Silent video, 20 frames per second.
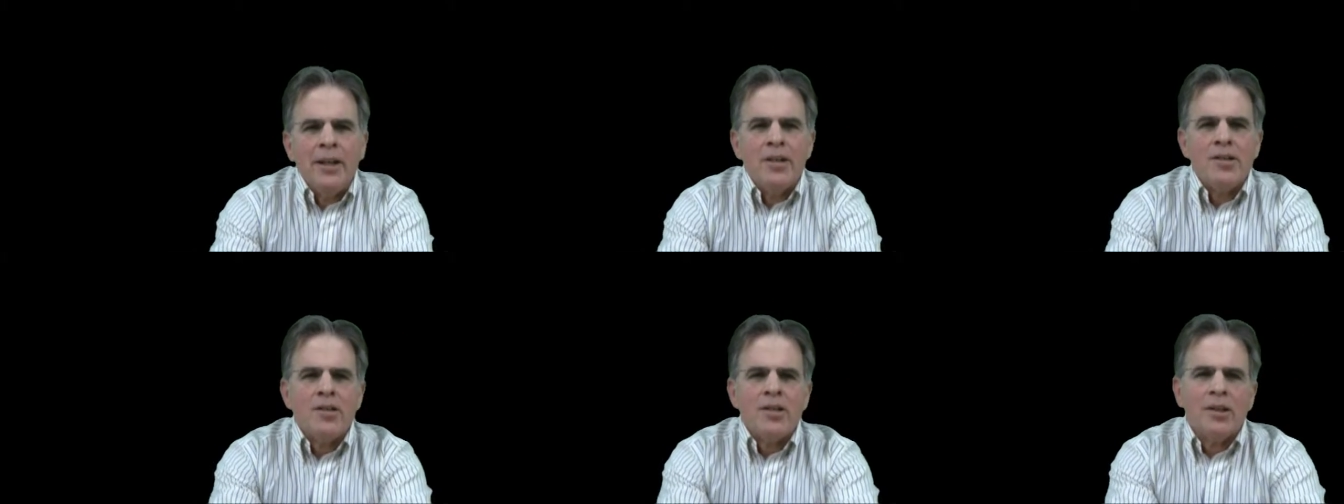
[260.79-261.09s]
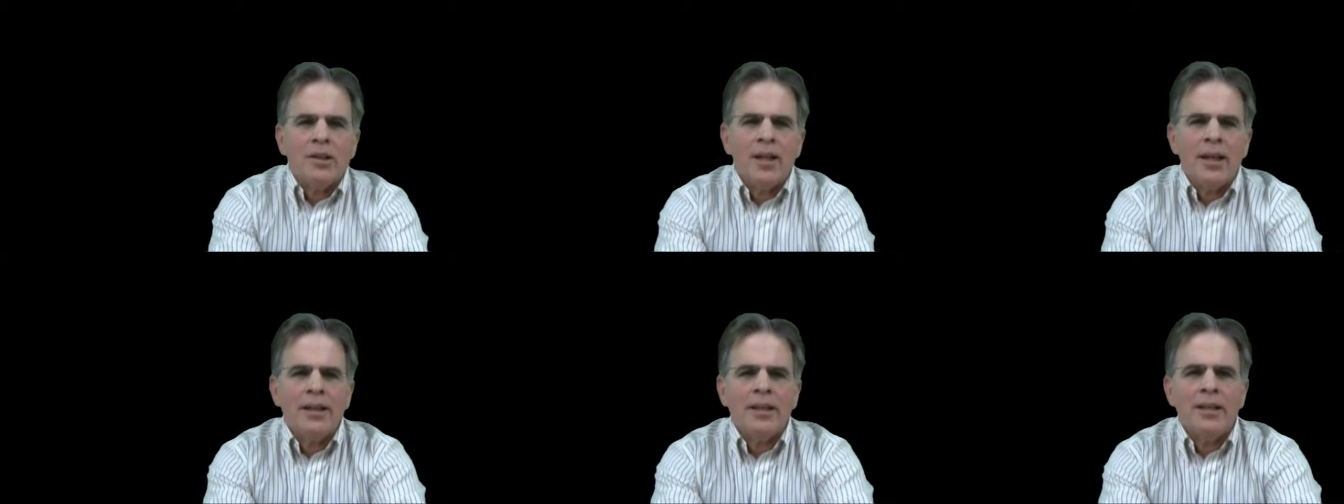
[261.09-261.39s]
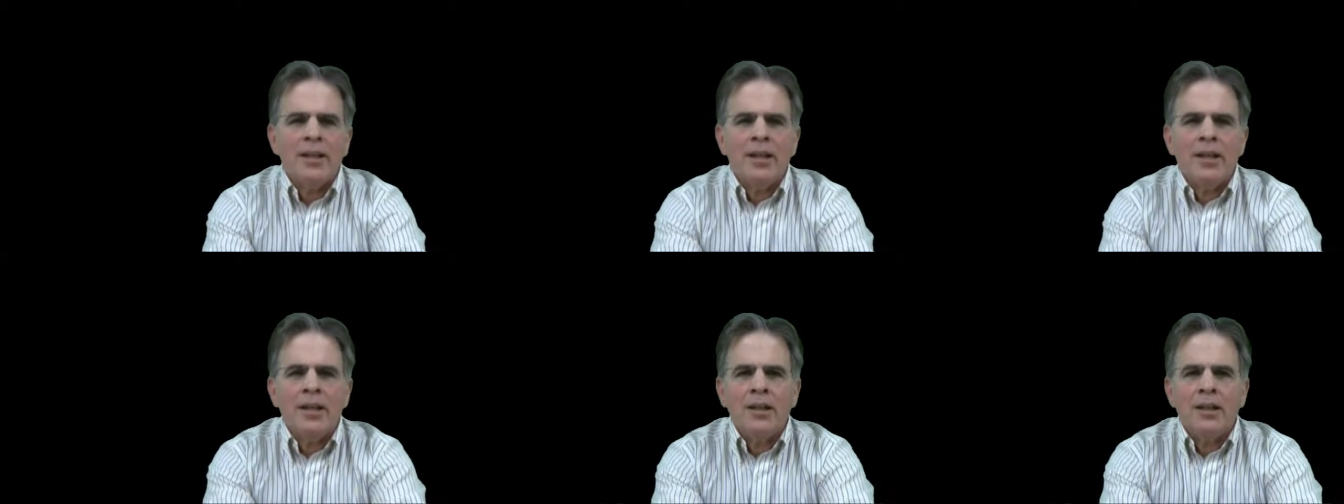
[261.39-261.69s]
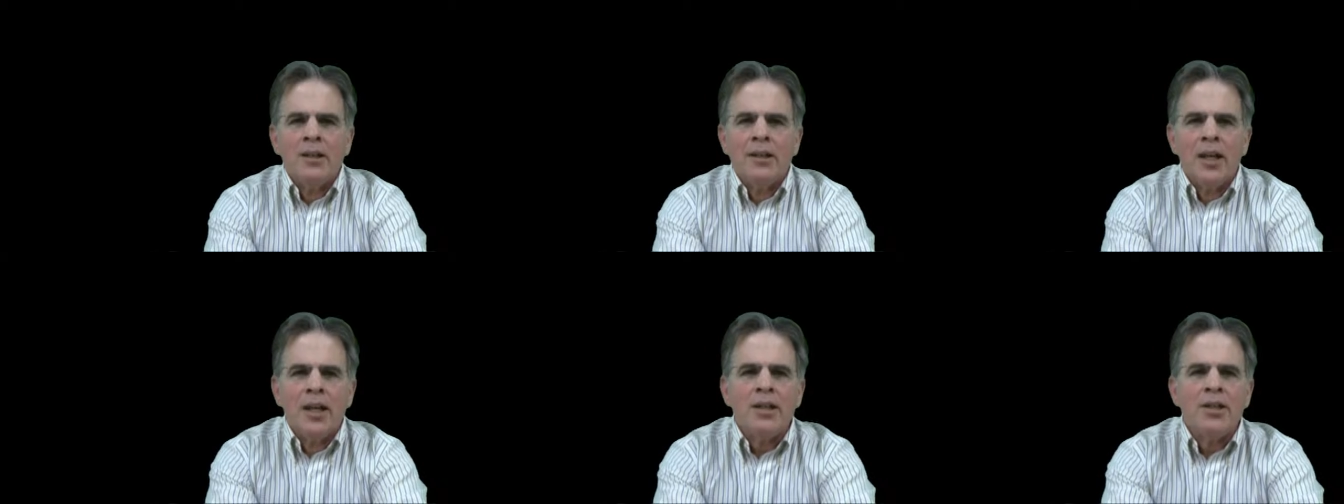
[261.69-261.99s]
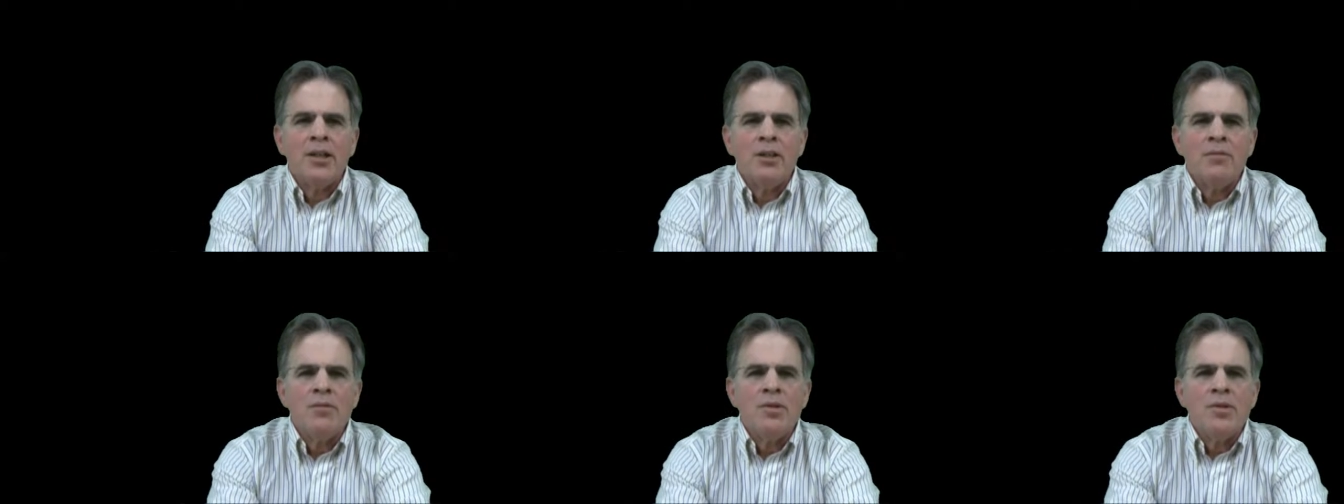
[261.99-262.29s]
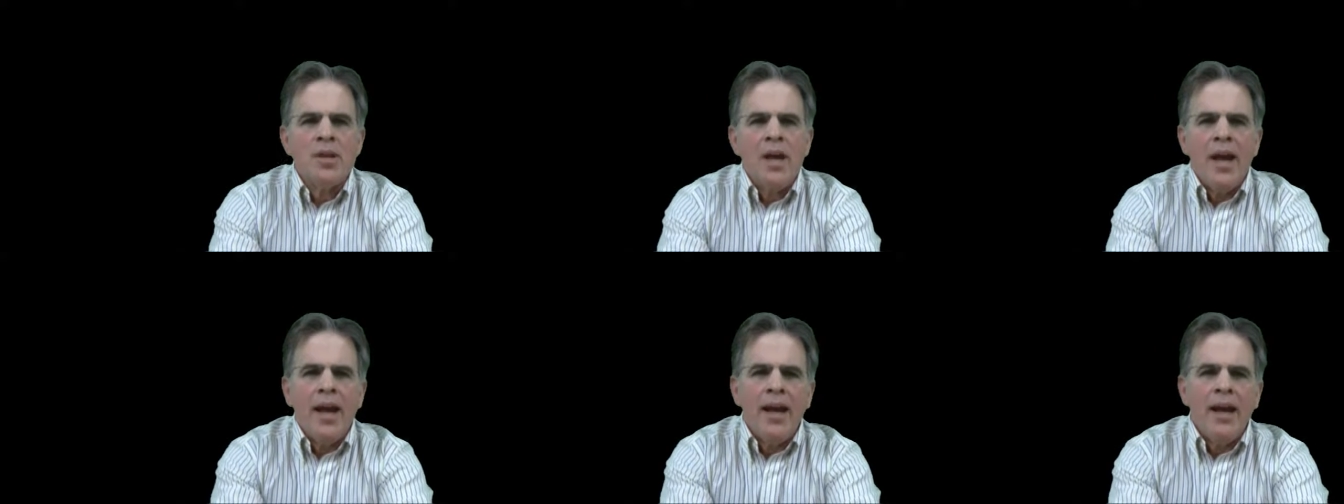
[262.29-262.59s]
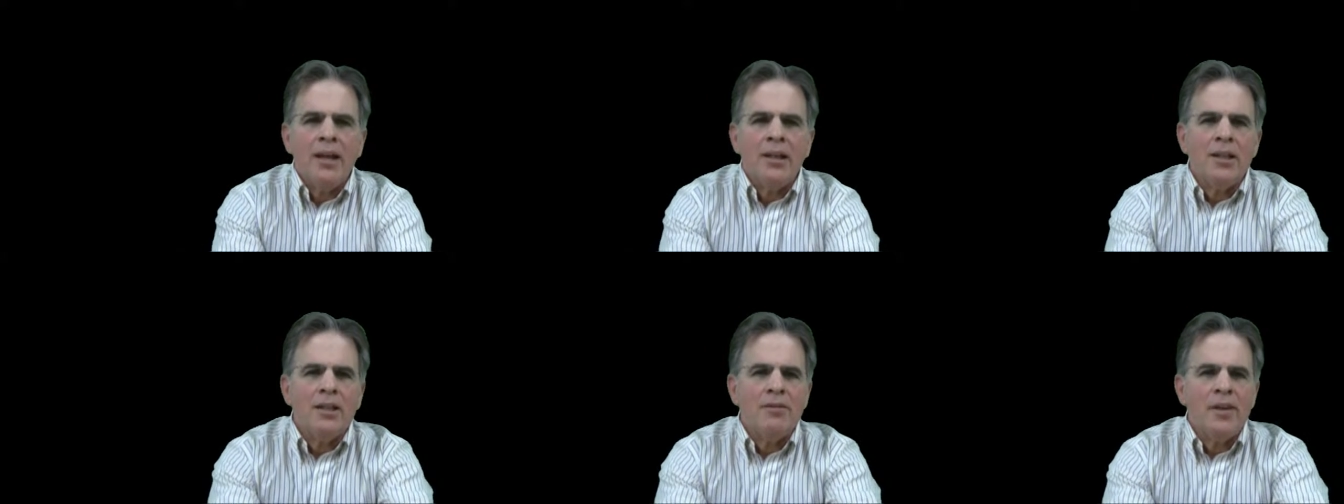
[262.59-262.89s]
in selecting electives
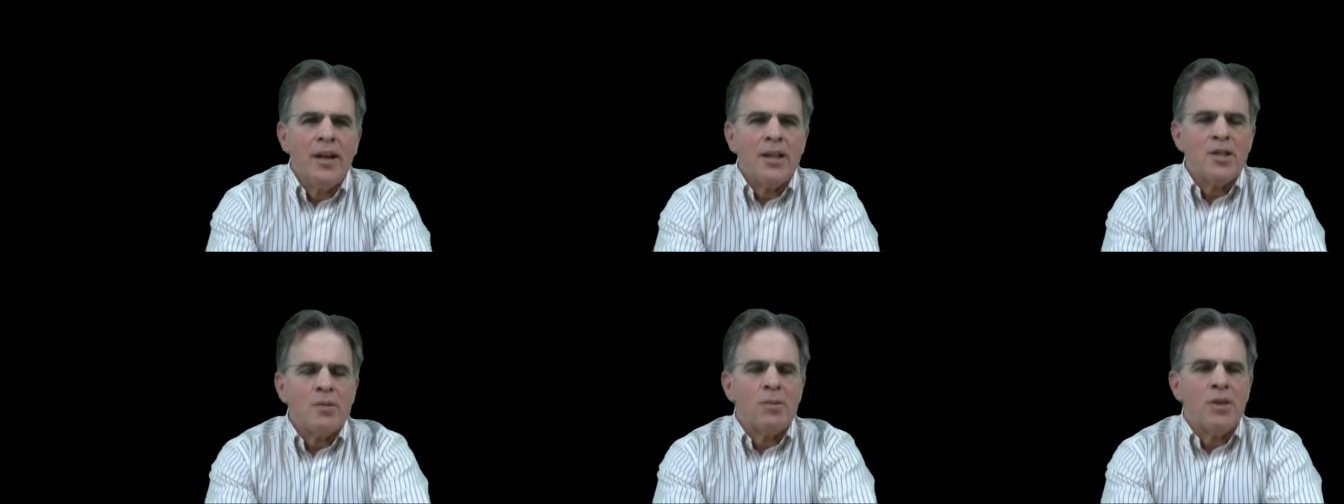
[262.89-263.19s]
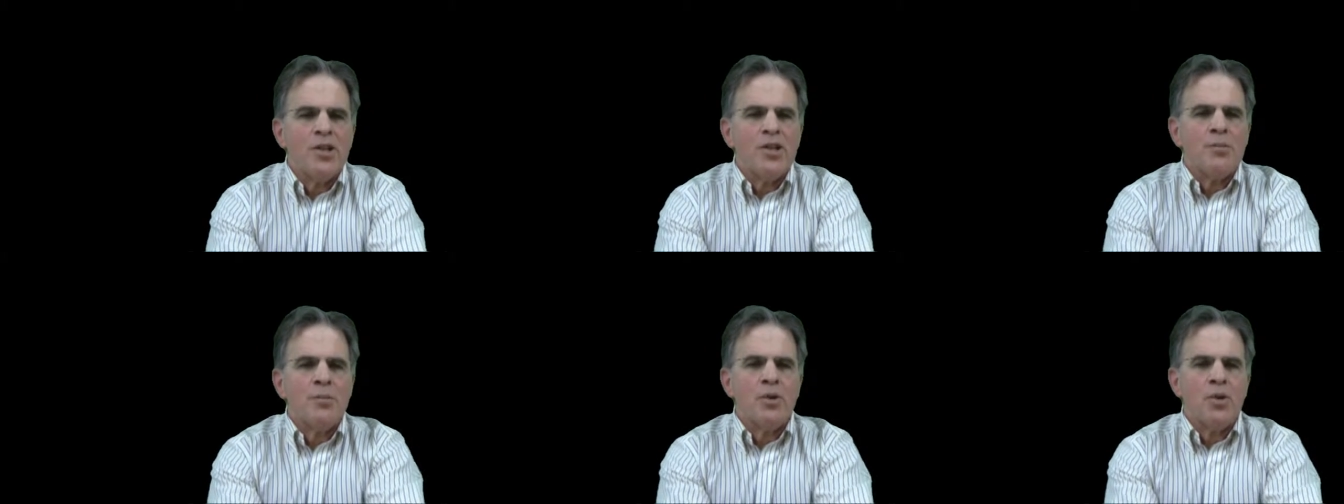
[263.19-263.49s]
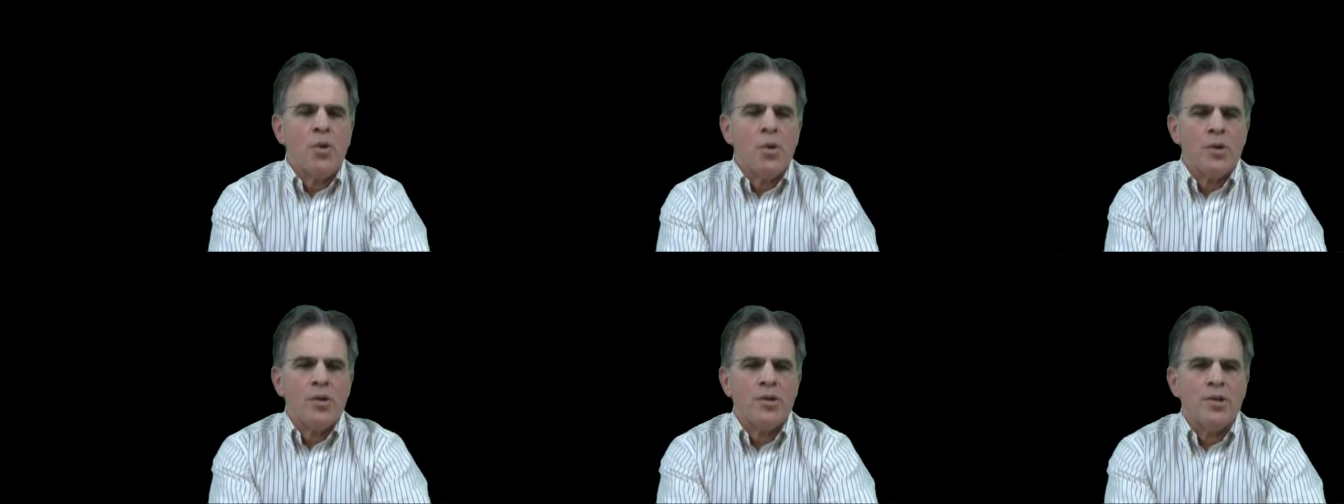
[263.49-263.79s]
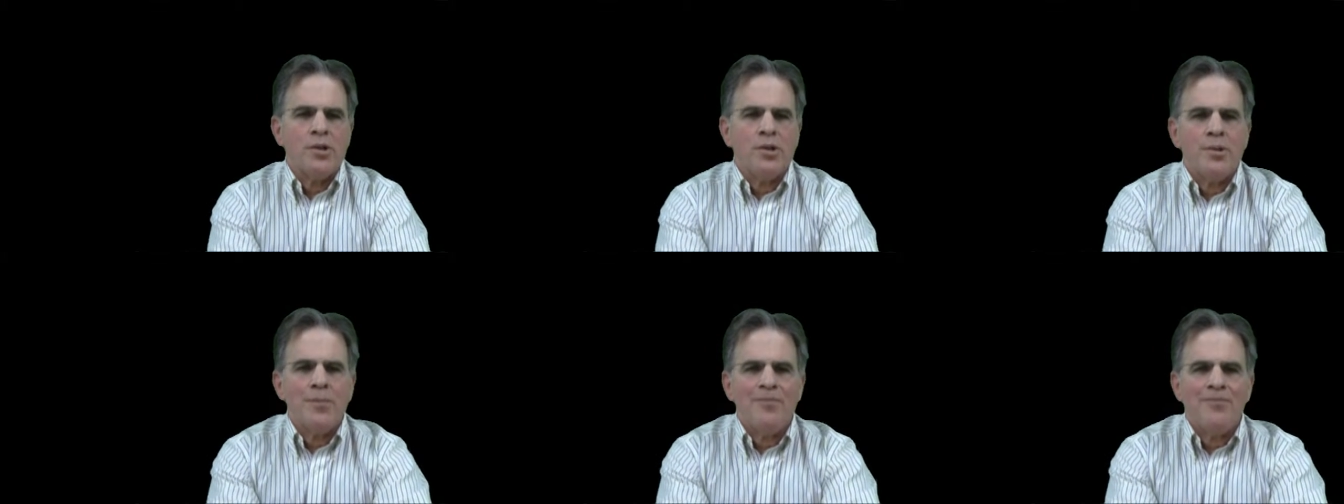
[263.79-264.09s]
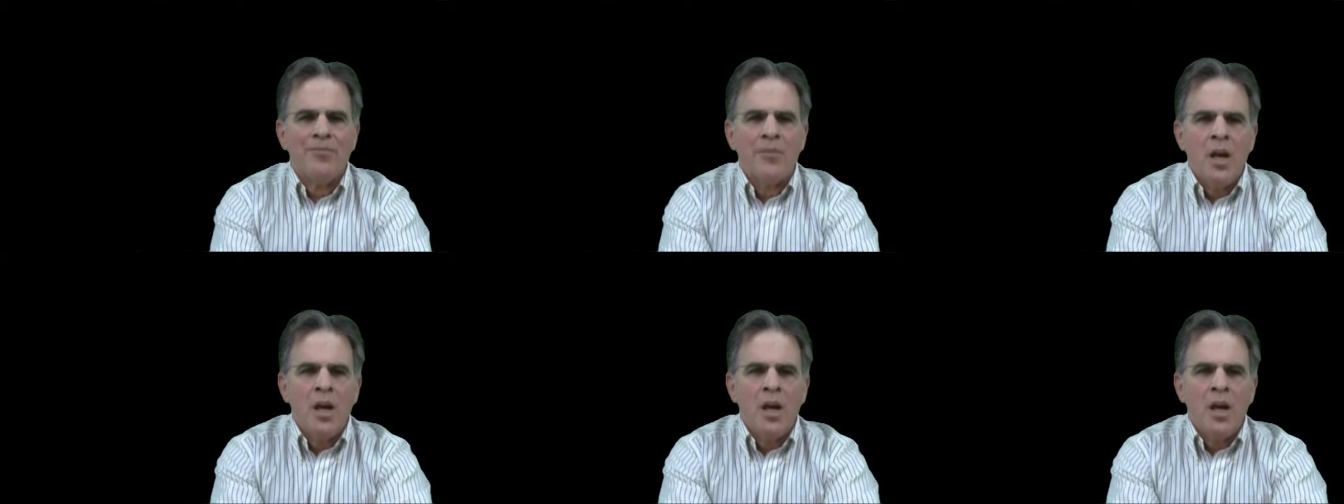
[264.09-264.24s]
and advanced placement courses.